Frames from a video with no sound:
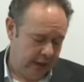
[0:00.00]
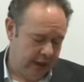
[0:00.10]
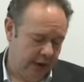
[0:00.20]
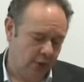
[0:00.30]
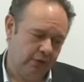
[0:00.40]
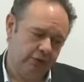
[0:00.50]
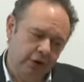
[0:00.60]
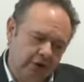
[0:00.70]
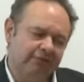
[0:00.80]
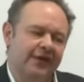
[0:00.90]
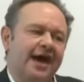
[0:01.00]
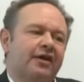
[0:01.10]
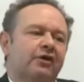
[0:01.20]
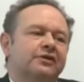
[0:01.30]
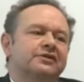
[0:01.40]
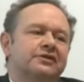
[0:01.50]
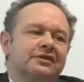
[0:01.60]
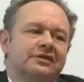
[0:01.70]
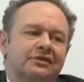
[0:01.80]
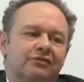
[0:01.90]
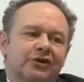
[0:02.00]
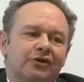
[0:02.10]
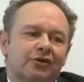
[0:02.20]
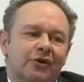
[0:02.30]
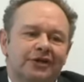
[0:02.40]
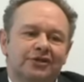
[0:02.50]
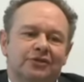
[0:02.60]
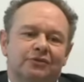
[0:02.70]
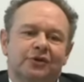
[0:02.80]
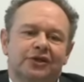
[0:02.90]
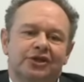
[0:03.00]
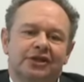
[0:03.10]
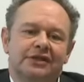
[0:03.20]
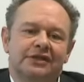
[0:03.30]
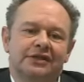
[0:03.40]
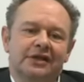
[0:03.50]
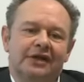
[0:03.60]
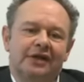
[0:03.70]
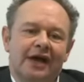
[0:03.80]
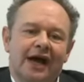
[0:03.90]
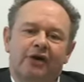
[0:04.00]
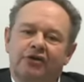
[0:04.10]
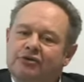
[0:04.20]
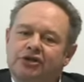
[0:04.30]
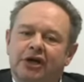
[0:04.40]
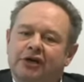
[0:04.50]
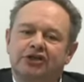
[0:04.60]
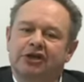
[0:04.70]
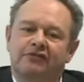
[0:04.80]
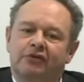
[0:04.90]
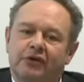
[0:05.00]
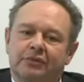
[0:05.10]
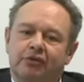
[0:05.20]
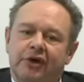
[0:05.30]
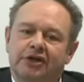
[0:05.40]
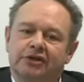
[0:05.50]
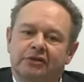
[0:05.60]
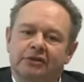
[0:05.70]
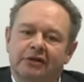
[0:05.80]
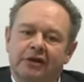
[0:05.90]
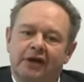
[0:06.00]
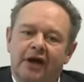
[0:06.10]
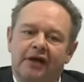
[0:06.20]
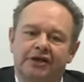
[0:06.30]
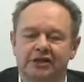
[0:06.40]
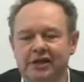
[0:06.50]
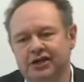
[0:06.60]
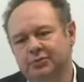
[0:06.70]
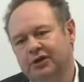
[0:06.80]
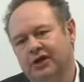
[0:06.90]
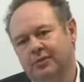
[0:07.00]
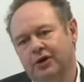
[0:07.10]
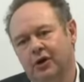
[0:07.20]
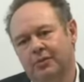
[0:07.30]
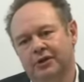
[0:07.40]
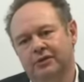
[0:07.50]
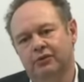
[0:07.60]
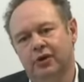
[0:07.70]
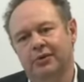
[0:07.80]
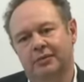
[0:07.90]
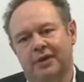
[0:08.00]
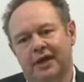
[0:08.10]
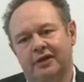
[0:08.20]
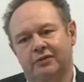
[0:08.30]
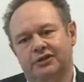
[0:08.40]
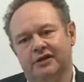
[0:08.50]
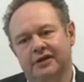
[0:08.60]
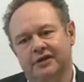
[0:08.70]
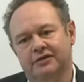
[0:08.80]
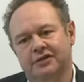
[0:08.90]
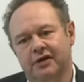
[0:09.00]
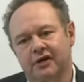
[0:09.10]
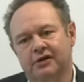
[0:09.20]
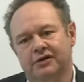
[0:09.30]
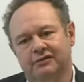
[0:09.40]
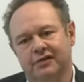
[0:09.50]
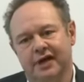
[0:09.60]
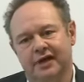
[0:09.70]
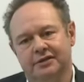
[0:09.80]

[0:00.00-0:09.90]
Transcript: Now, none of that answers the real question, which is, how do you judge overall impression? And I'd just like to pick up a comment that Robin made, which I think goes to the heart of that.